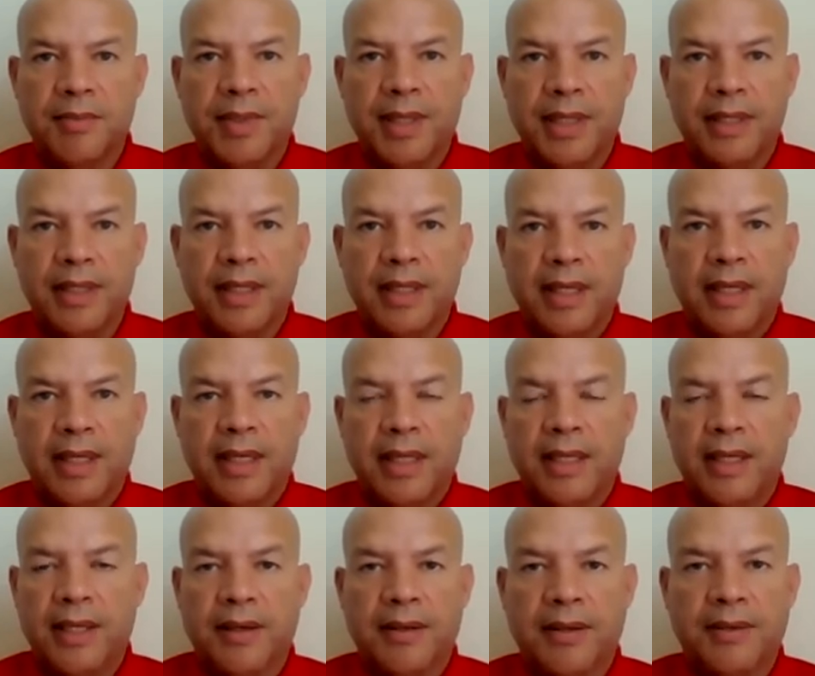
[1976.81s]
But,
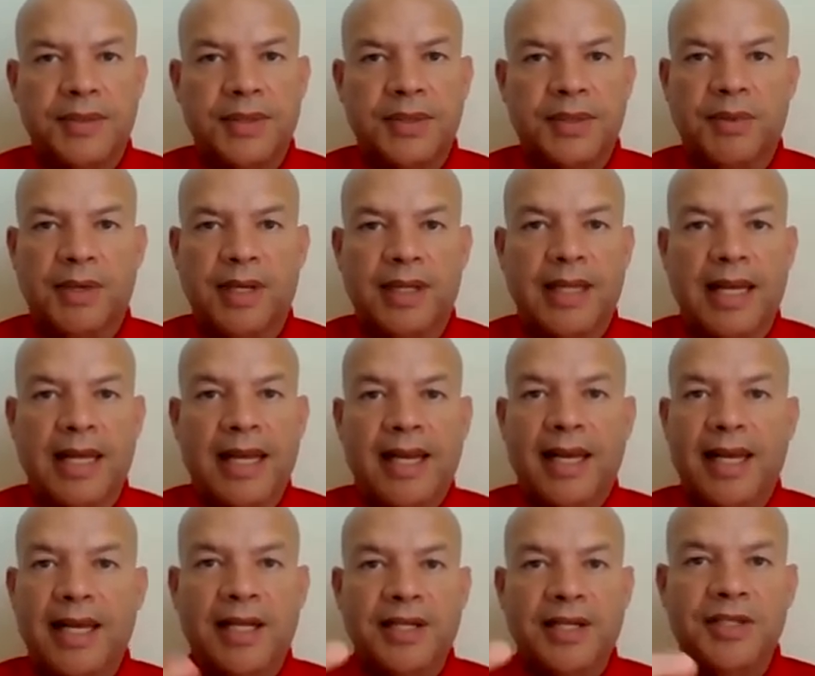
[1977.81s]
you know, just want to,
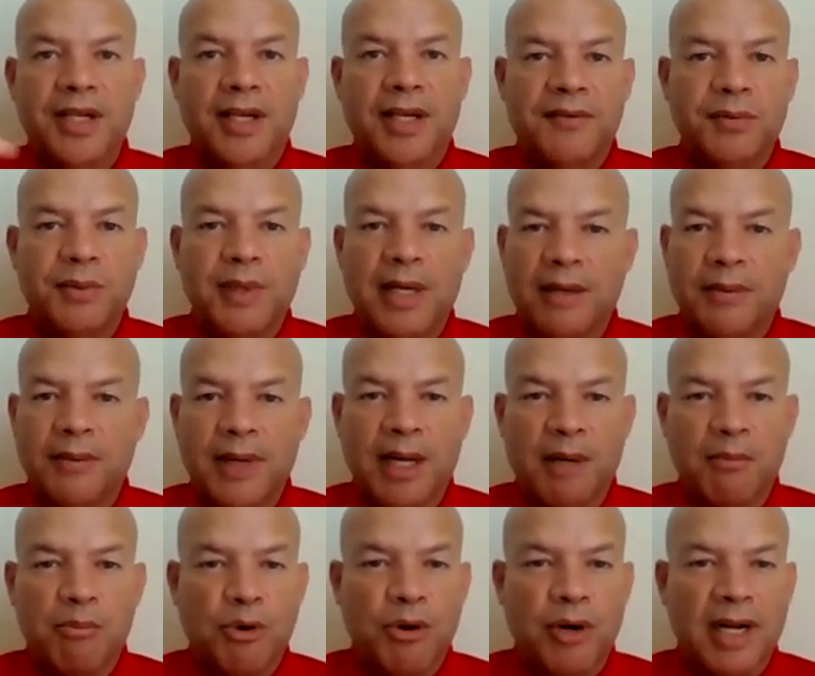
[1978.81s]
and Chef, we
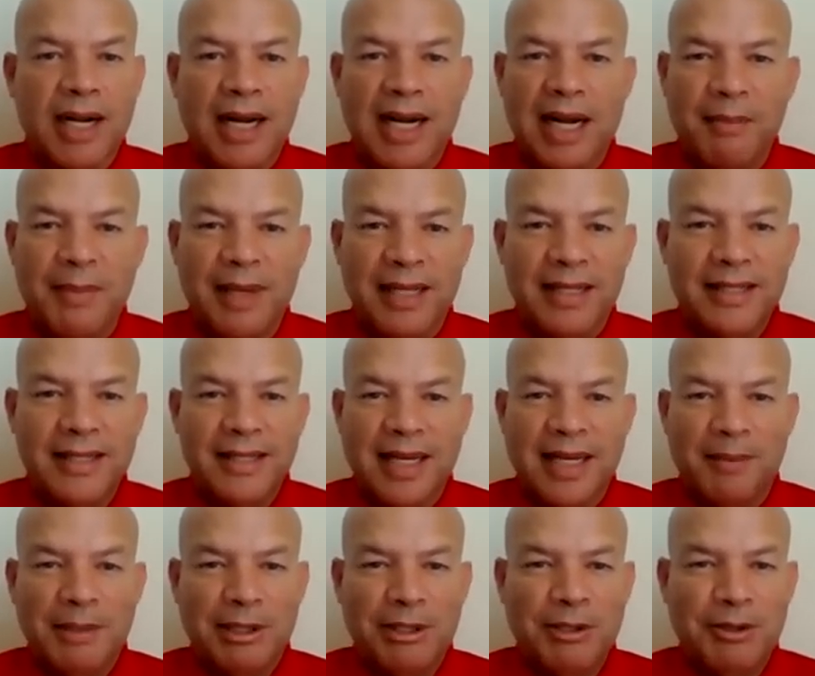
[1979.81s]
got more comments
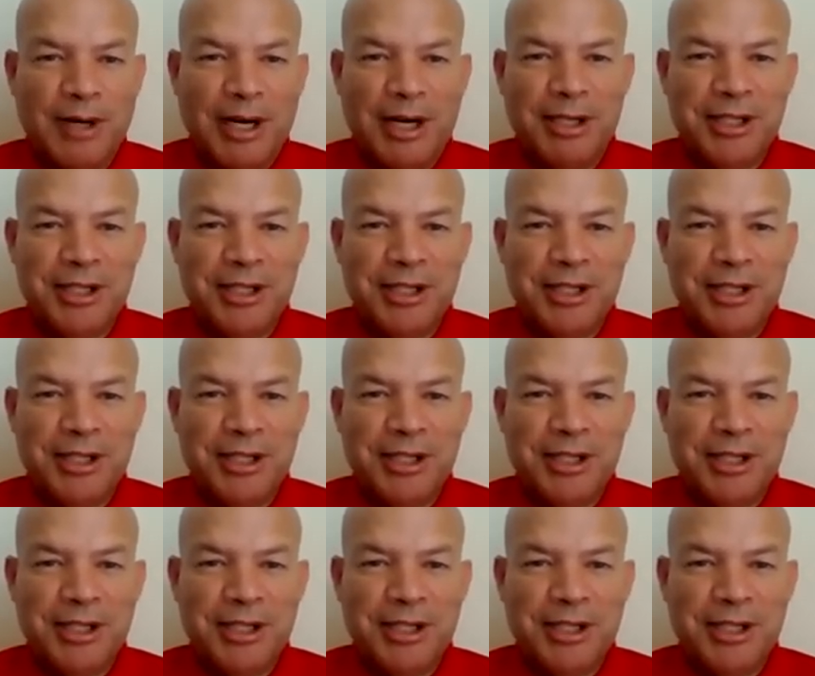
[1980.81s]
coming through our